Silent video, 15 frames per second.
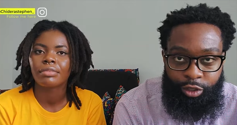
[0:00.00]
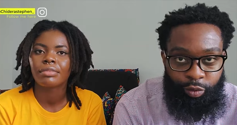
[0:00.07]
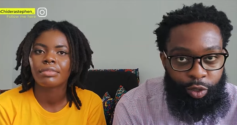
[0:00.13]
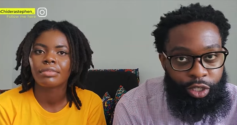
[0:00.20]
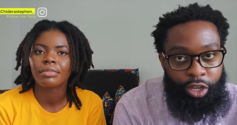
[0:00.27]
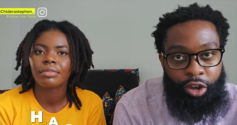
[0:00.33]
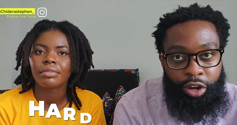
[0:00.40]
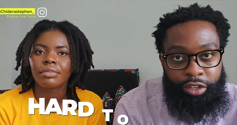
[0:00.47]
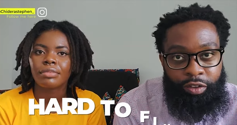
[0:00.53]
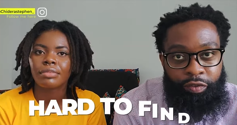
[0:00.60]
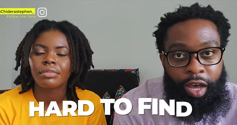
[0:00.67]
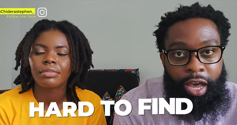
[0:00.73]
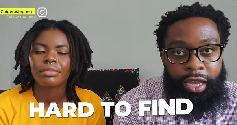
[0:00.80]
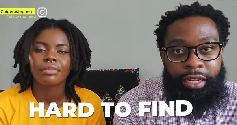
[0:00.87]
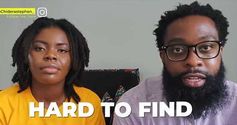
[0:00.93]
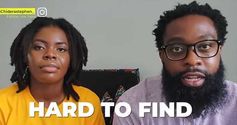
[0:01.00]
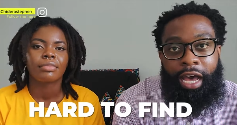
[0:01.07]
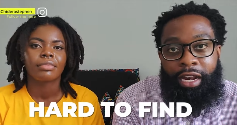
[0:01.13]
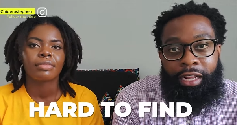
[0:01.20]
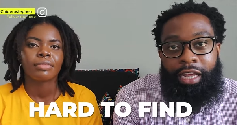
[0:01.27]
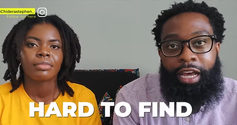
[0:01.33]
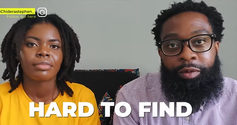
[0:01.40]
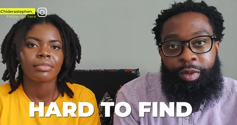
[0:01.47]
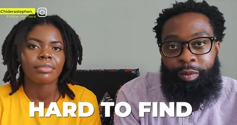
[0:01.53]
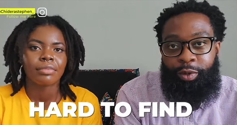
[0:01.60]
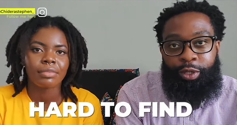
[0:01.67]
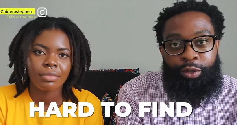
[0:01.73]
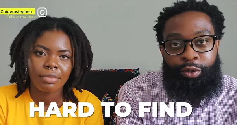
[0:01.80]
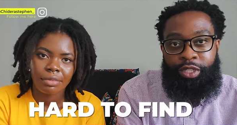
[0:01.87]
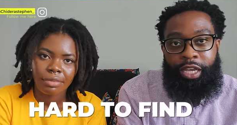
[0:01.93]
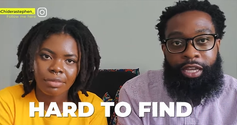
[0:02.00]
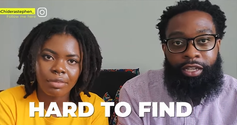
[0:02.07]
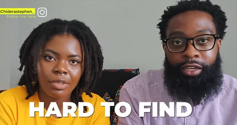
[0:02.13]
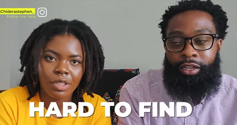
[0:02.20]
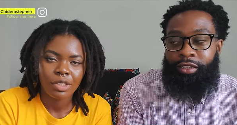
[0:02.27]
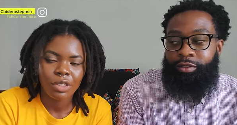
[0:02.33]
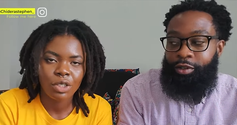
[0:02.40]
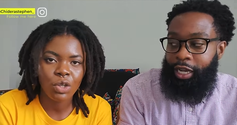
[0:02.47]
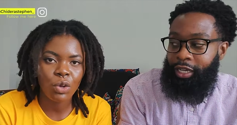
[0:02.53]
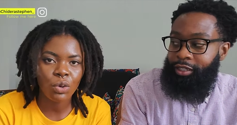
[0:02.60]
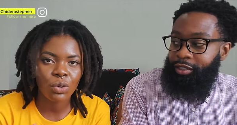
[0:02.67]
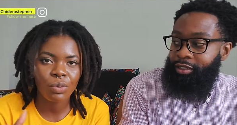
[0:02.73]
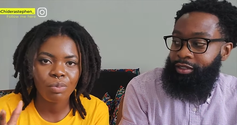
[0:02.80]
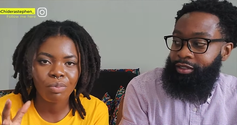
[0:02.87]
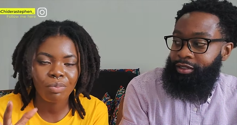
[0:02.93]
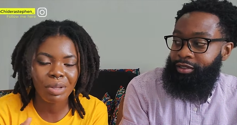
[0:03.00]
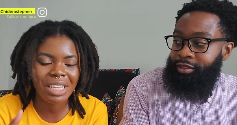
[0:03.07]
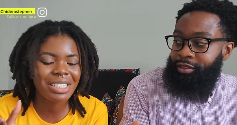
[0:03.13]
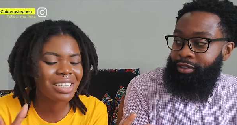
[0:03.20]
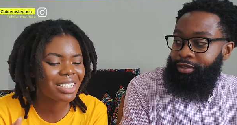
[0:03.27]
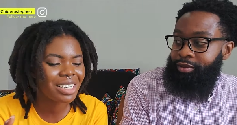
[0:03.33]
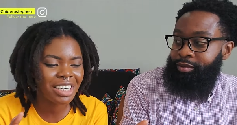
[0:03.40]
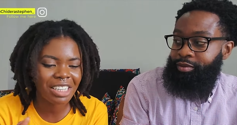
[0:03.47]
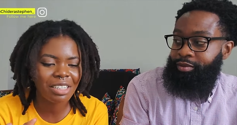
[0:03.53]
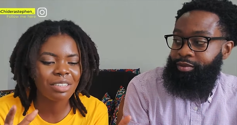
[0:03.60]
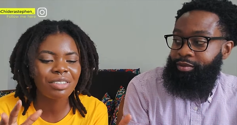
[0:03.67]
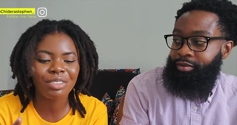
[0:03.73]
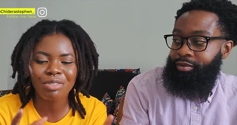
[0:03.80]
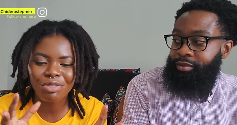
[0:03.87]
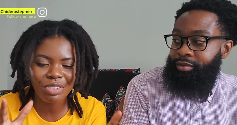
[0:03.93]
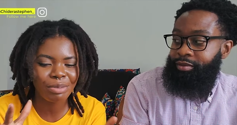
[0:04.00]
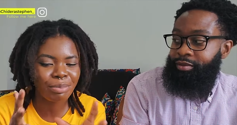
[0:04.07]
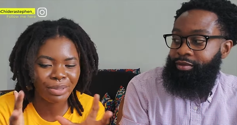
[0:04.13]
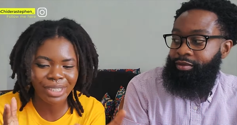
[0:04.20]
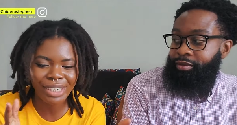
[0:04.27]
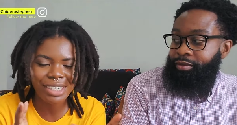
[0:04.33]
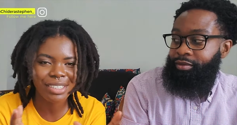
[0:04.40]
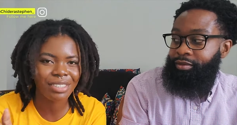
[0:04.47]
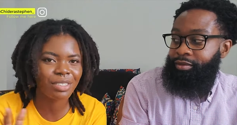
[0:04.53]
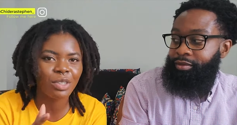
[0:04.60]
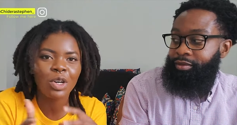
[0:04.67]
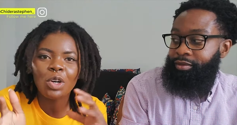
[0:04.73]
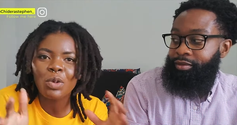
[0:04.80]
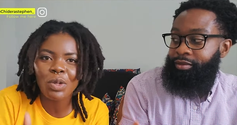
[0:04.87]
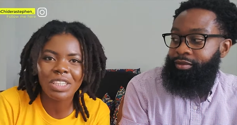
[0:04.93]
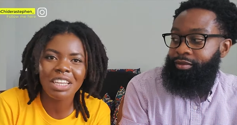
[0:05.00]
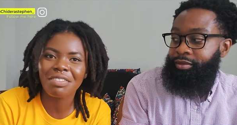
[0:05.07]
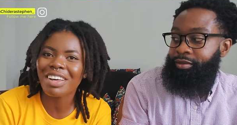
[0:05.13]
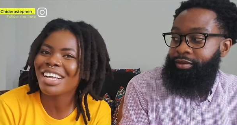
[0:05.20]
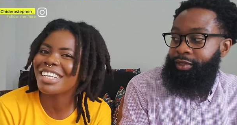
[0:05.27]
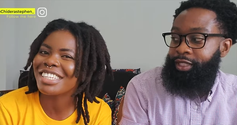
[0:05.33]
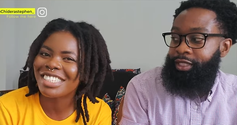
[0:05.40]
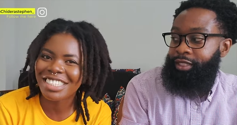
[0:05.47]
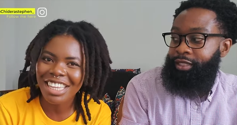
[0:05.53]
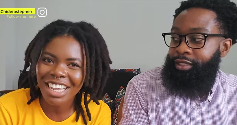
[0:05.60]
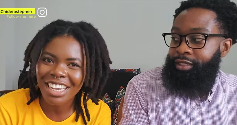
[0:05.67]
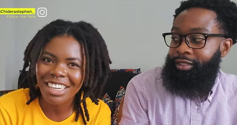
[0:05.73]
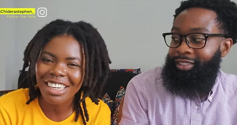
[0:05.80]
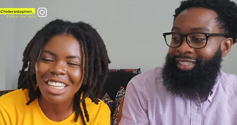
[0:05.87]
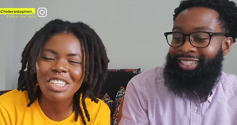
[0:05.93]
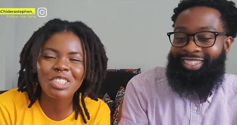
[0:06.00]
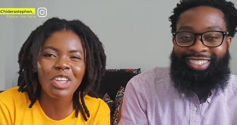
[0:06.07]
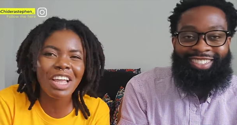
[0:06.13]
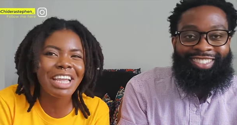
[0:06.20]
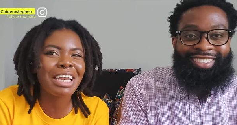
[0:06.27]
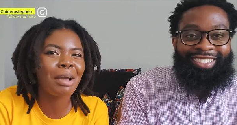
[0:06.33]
Speaker 1: really hard to find. Not a lot of people use that here,
Speaker 2: right? So basically, Febreze or whatever he's saying, he's talking